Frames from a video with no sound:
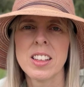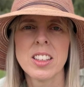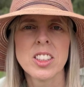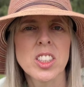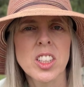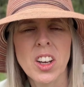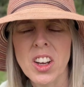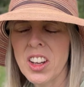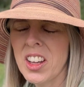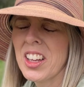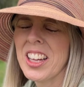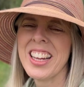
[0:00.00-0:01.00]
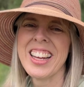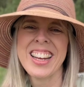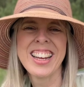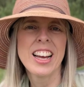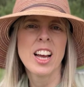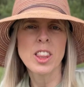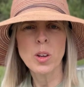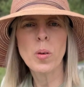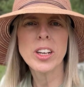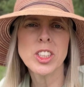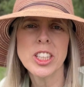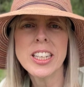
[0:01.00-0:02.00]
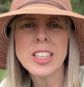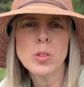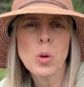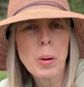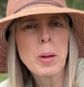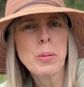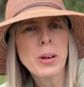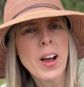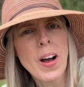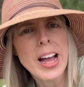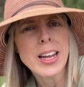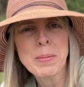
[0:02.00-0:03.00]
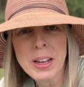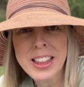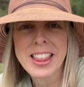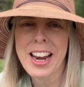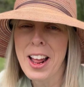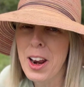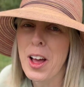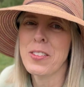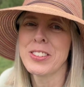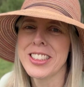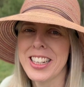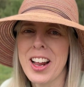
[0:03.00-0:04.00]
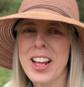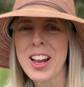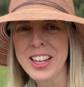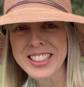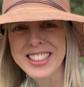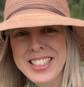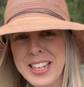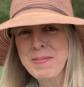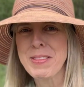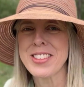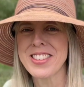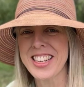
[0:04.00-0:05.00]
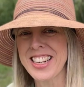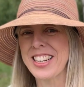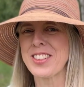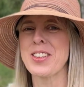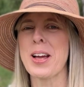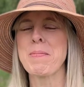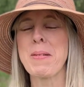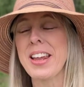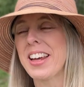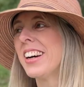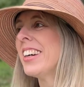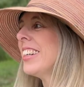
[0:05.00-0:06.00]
So the question is, will people now hate me that I've said I like the Temu seedling tray better?